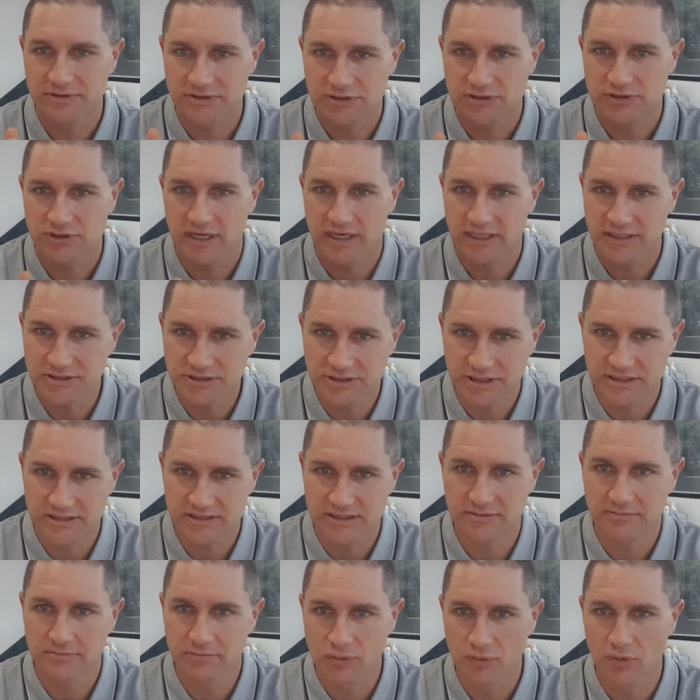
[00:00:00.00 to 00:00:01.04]
strategies.
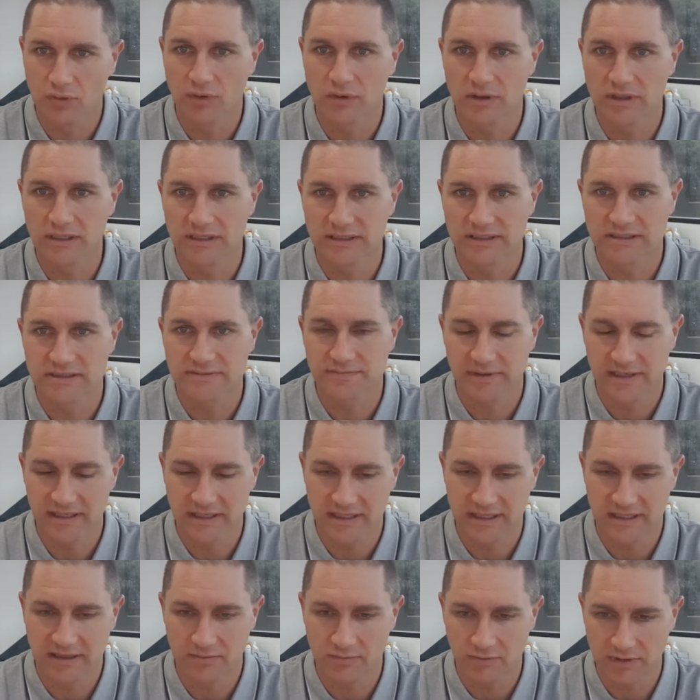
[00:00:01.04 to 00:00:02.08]
And broadly
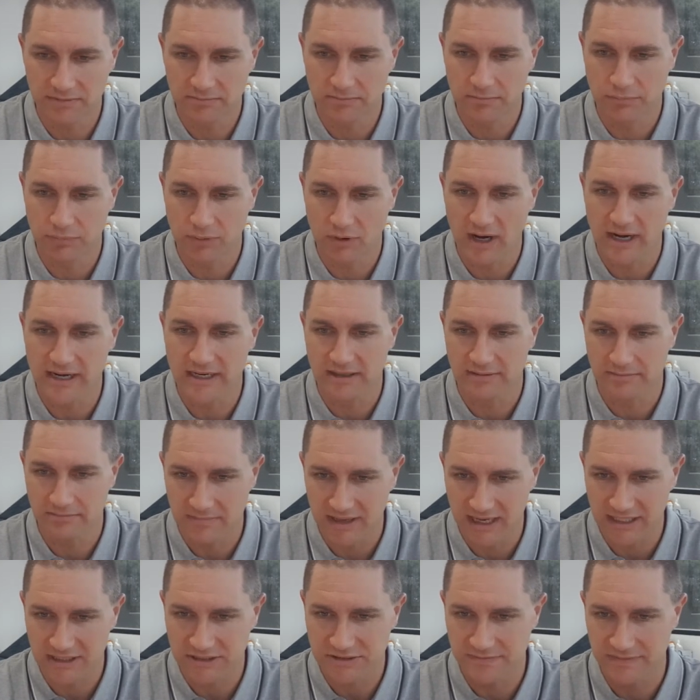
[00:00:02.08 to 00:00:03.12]
speaking, we break
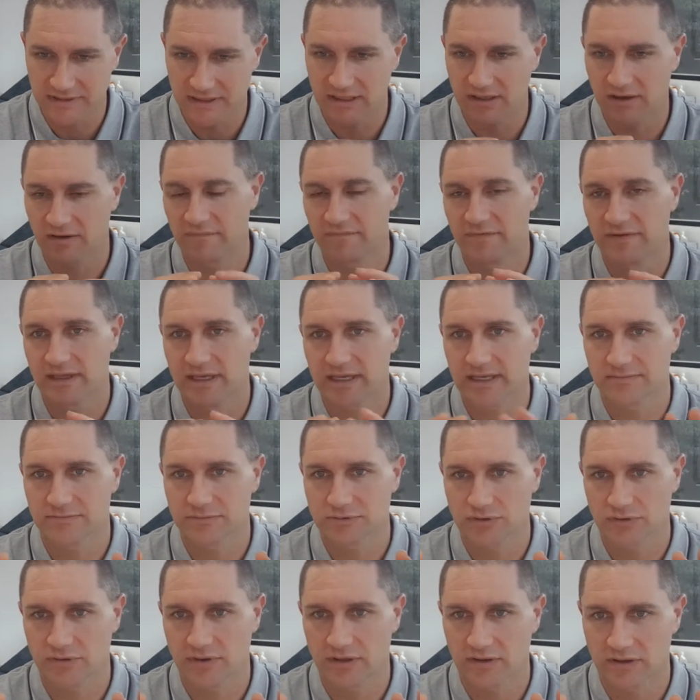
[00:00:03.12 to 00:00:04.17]
management of hip
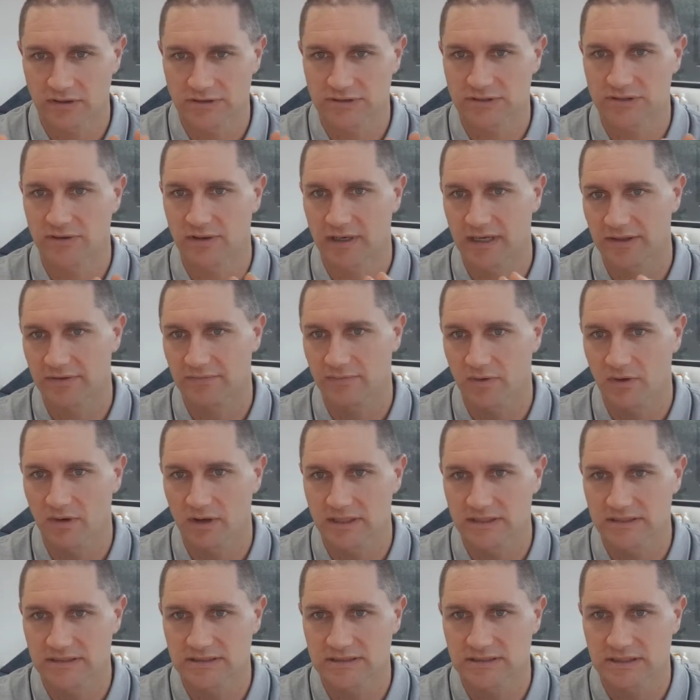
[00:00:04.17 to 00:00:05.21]
joint
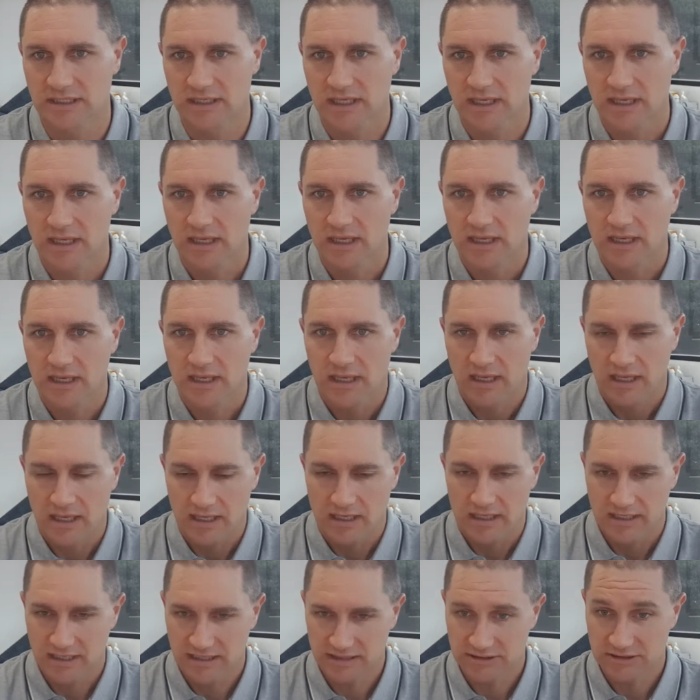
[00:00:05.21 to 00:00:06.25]
osteoarthritis
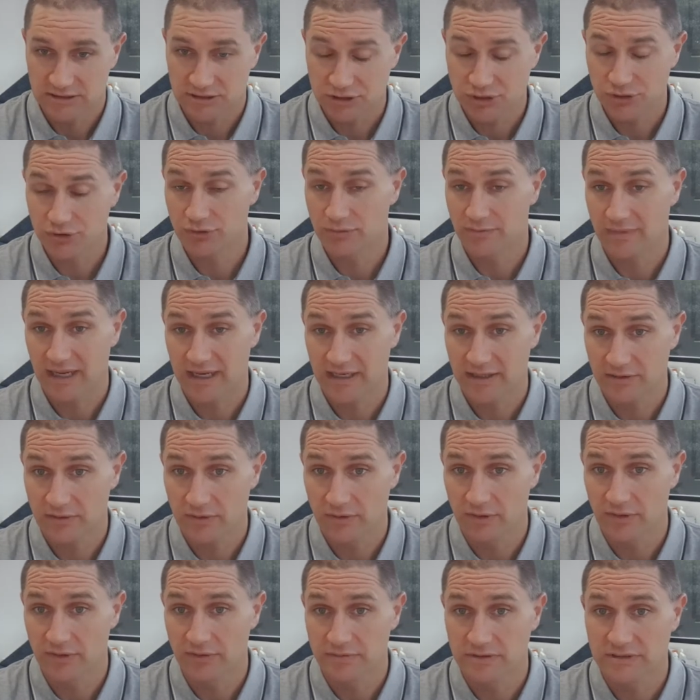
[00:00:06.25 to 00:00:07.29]
into two main
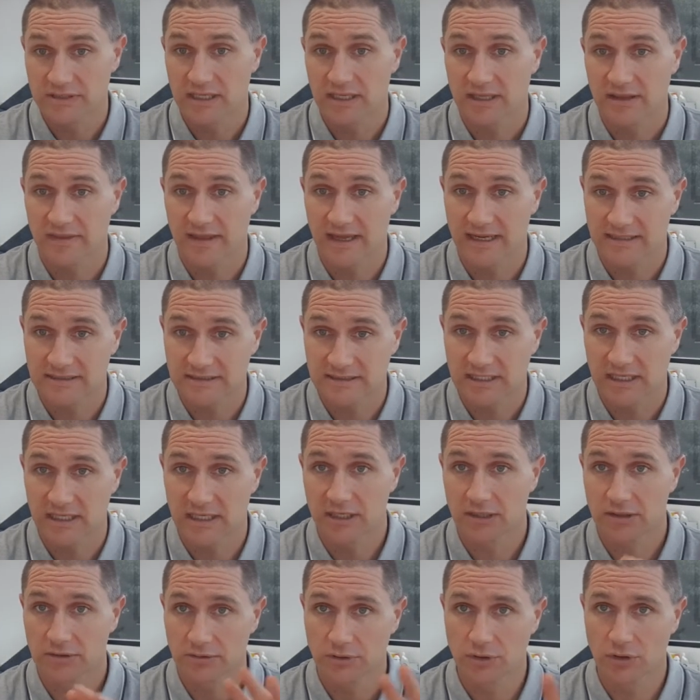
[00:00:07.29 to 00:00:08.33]
groups. That's
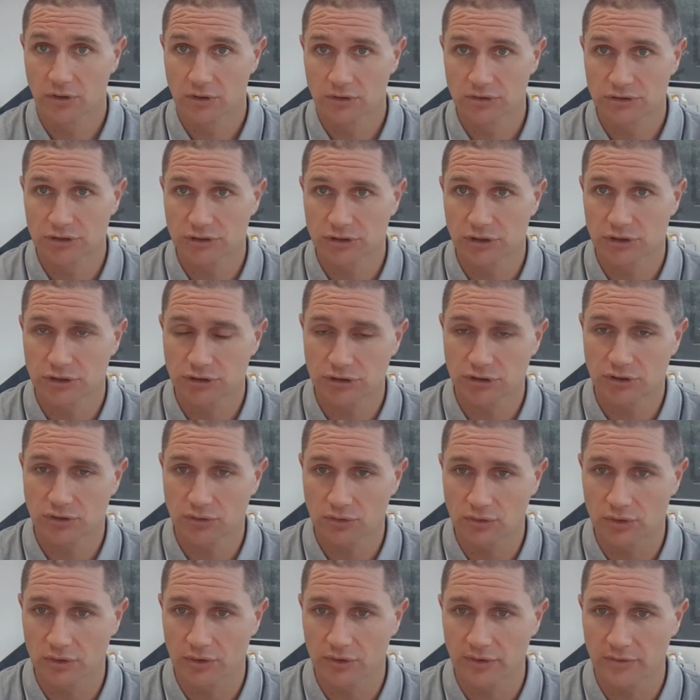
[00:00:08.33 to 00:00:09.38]
the non-surgical
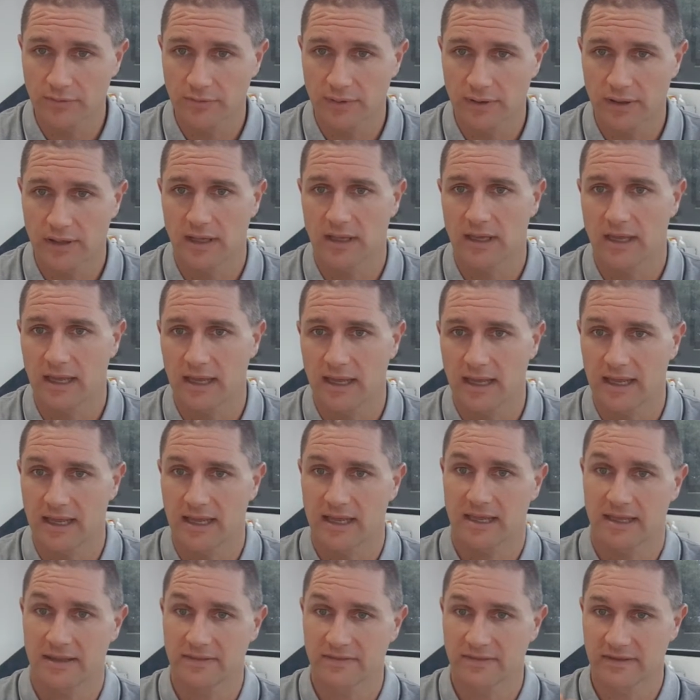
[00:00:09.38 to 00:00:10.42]
group uh,
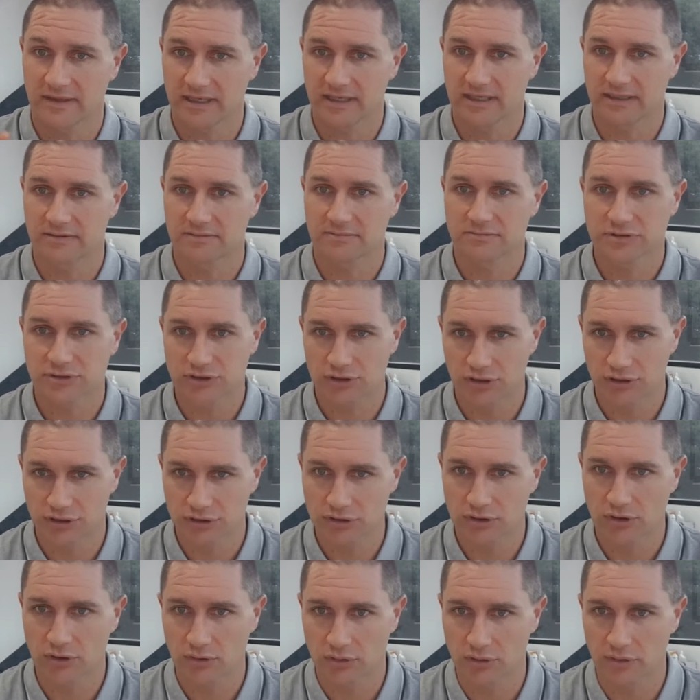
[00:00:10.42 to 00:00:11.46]
and the
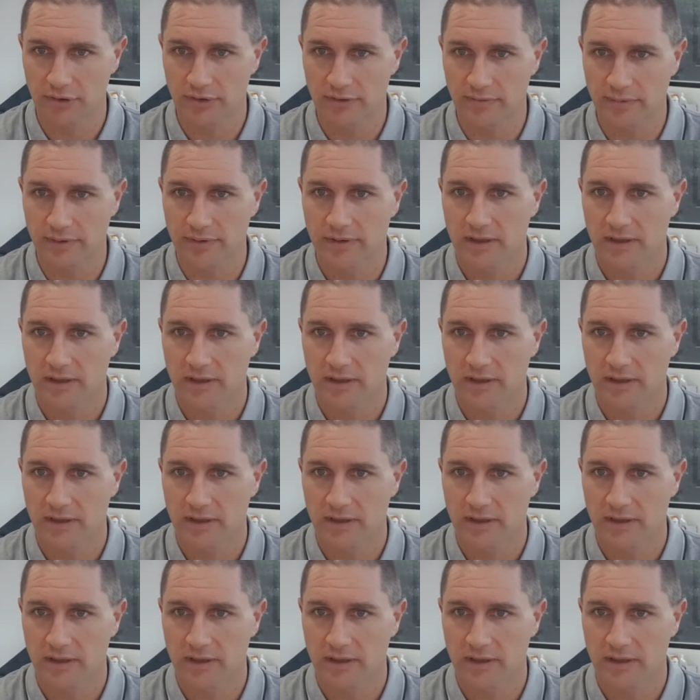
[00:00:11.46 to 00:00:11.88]
surgical group.